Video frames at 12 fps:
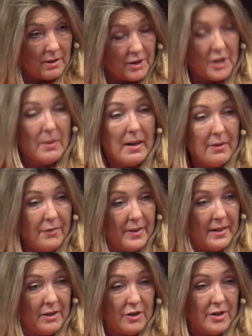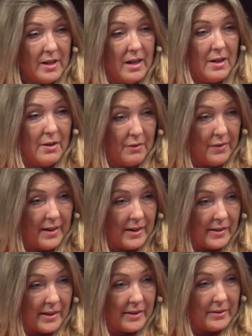So I finished The Earl and the
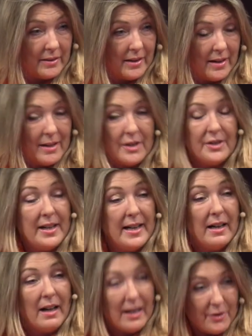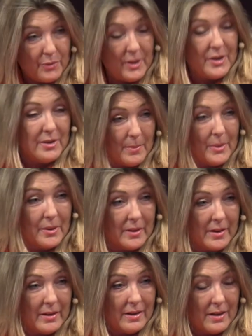Pharaoh, saying, I've written the
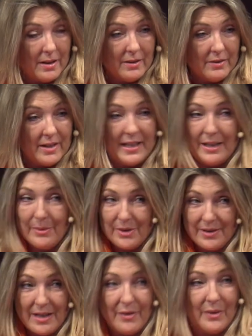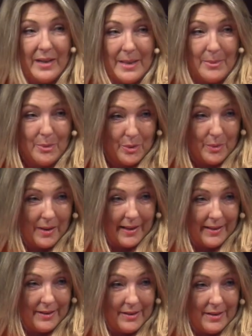book that he was never able to
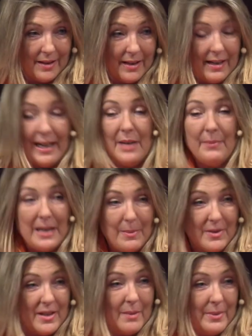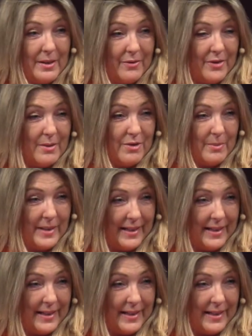write, and maybe there'll be a film from it